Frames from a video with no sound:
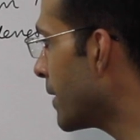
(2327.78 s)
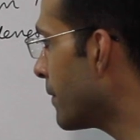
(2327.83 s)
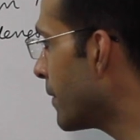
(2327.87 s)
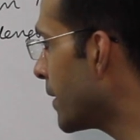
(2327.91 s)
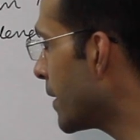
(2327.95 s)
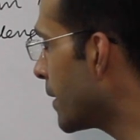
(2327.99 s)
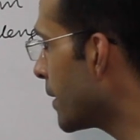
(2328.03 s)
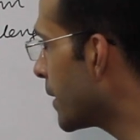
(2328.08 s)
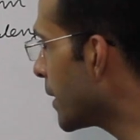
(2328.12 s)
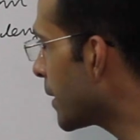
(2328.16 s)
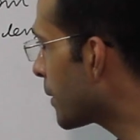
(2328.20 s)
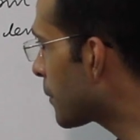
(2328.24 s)
we
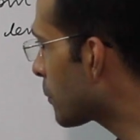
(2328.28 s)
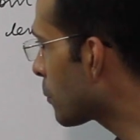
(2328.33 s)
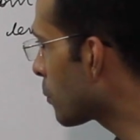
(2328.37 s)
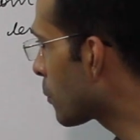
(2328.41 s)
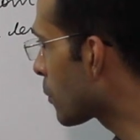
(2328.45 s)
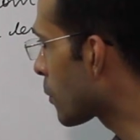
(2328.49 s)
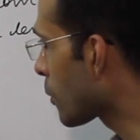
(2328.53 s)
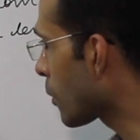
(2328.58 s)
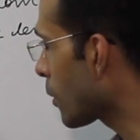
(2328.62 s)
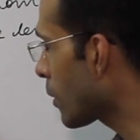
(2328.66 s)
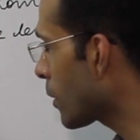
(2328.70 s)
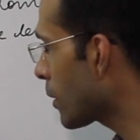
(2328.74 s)
need to
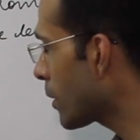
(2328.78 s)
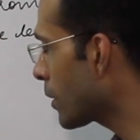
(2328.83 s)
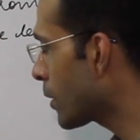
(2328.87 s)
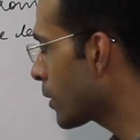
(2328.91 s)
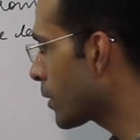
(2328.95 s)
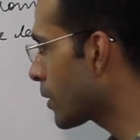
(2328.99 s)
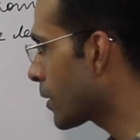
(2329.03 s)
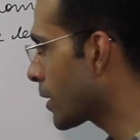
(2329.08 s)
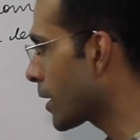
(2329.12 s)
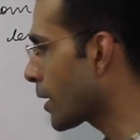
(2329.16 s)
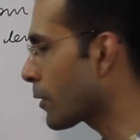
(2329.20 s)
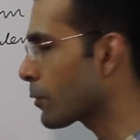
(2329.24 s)
draw
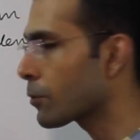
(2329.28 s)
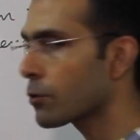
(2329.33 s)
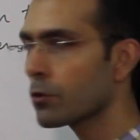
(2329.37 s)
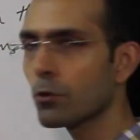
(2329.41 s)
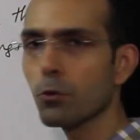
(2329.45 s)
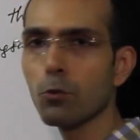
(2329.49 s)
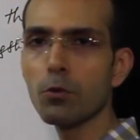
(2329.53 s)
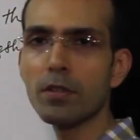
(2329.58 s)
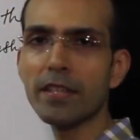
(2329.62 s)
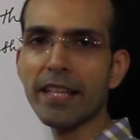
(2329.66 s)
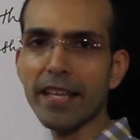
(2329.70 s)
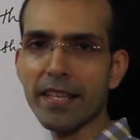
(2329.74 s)
now
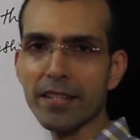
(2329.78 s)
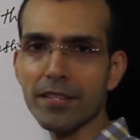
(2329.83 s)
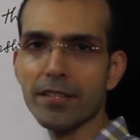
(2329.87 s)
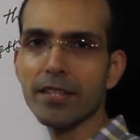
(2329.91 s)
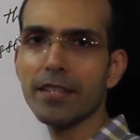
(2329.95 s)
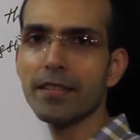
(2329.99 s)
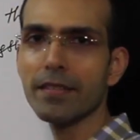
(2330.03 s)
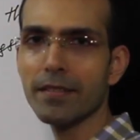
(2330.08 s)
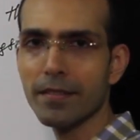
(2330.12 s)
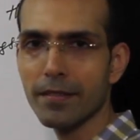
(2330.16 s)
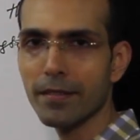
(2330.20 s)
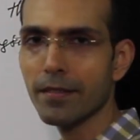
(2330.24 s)
two
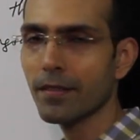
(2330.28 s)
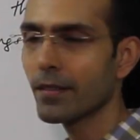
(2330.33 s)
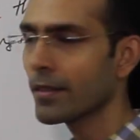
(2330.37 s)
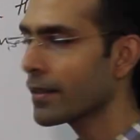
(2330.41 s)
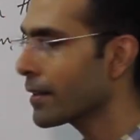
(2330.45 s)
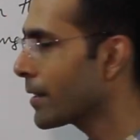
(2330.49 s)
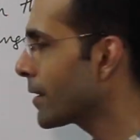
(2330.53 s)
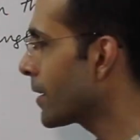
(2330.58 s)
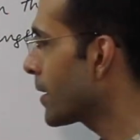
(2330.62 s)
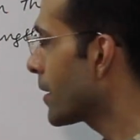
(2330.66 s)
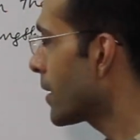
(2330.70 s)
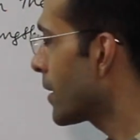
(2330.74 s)
tangents.
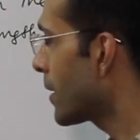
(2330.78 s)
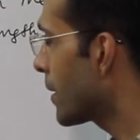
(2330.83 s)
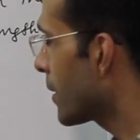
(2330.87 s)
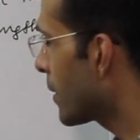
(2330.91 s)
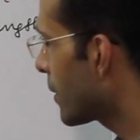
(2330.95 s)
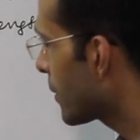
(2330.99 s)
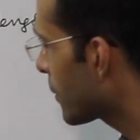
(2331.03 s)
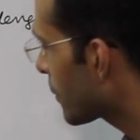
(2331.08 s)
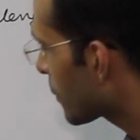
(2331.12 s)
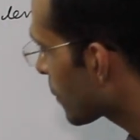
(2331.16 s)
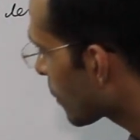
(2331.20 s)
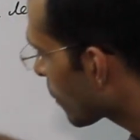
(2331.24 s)

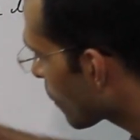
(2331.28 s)
So